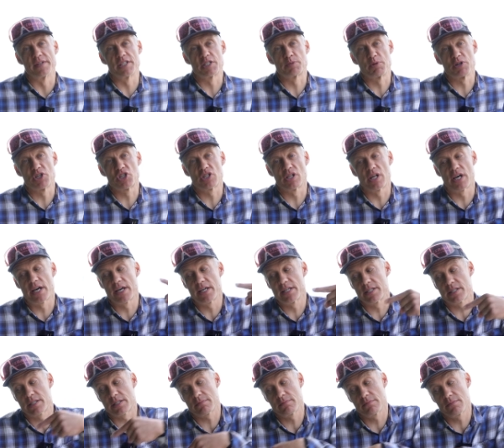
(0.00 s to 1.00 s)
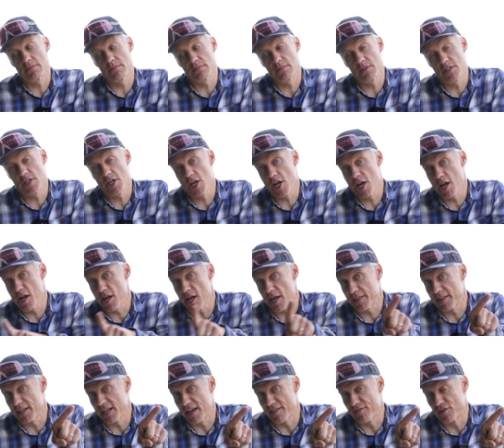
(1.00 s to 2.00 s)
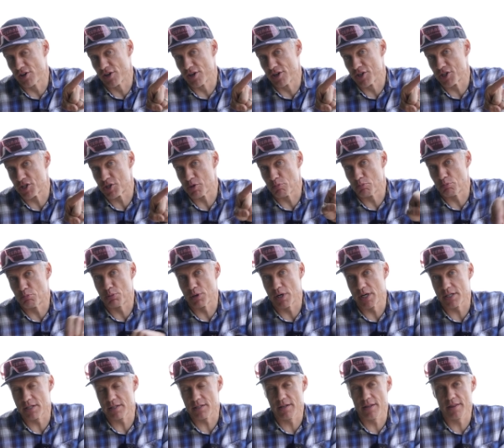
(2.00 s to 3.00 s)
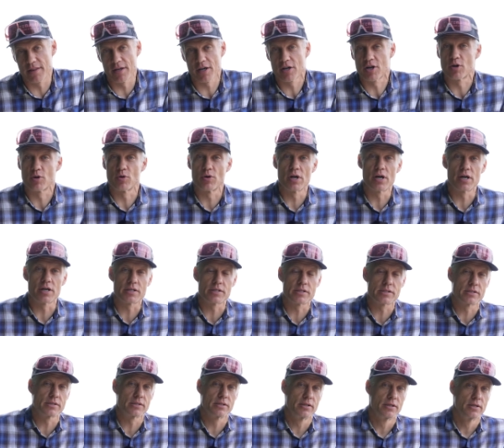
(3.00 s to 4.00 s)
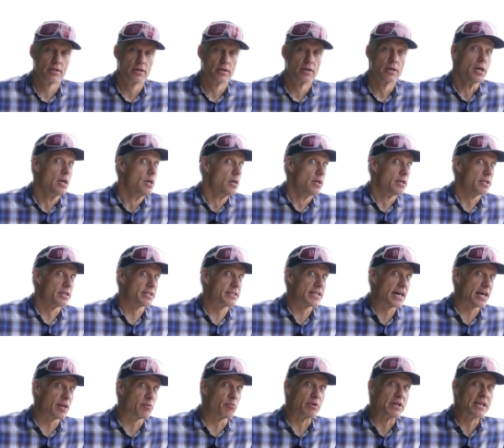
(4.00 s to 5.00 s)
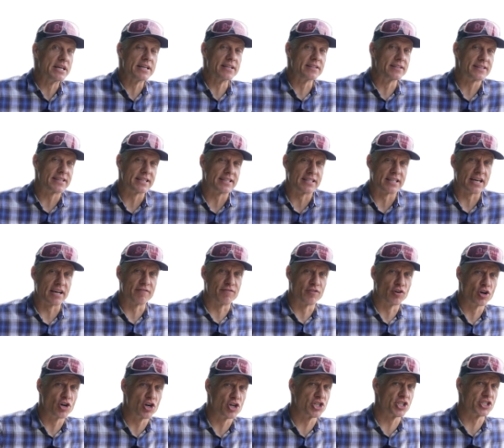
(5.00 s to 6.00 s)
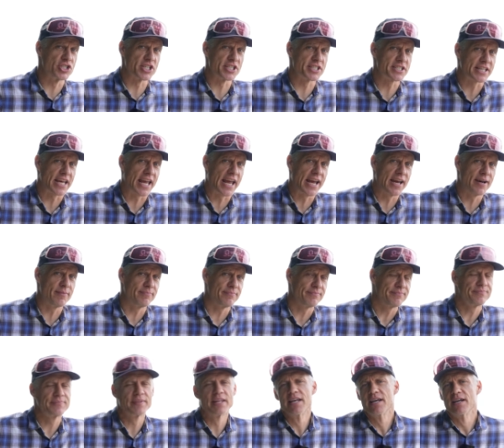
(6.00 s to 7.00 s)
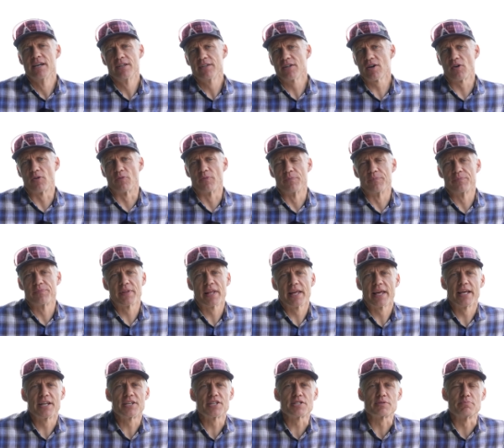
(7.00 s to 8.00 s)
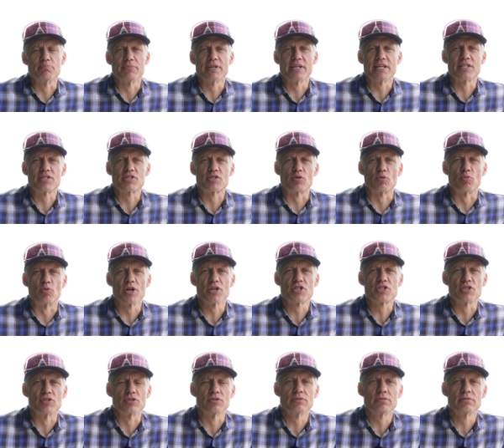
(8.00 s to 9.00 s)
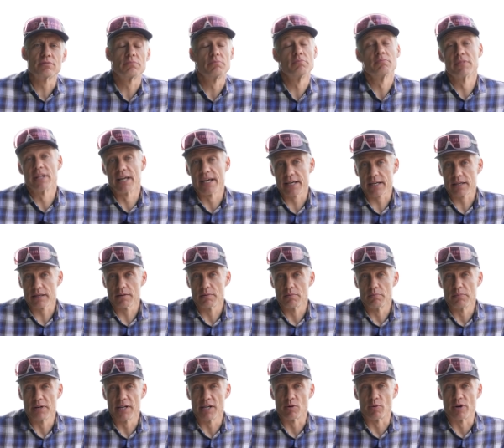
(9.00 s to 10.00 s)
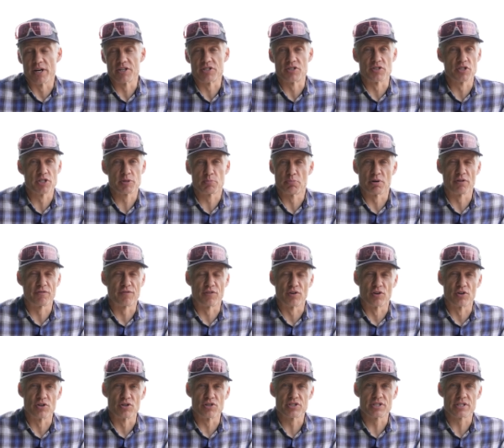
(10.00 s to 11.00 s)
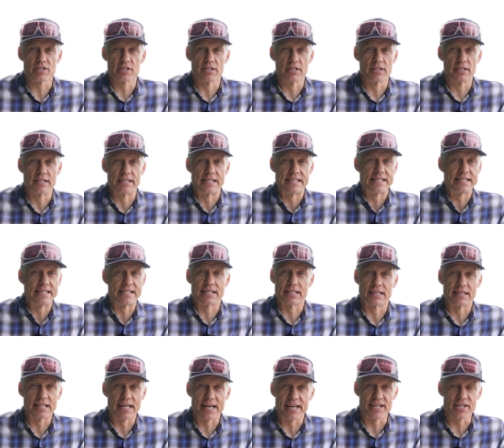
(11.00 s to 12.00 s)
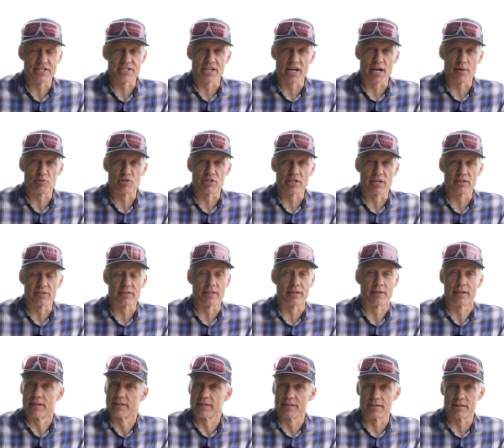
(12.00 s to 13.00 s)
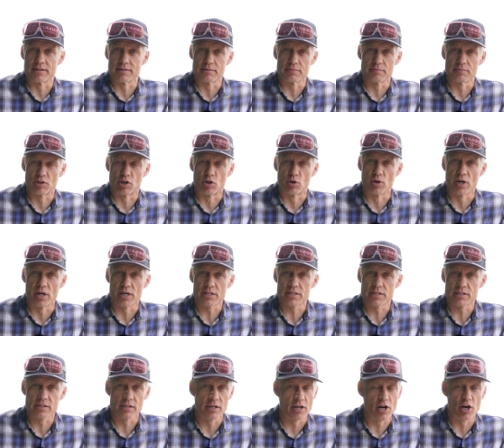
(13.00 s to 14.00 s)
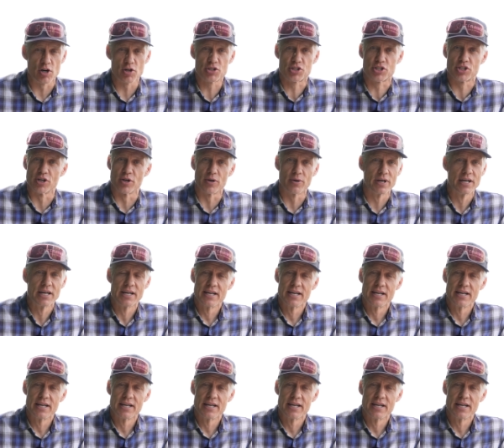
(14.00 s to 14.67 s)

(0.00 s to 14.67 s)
the Specialized, not the Diverge, but the Crux. Does that mean that the Diverge is a scam? No, it just means Russell, like many racers, prefers the lightest option out there. And the Crux, also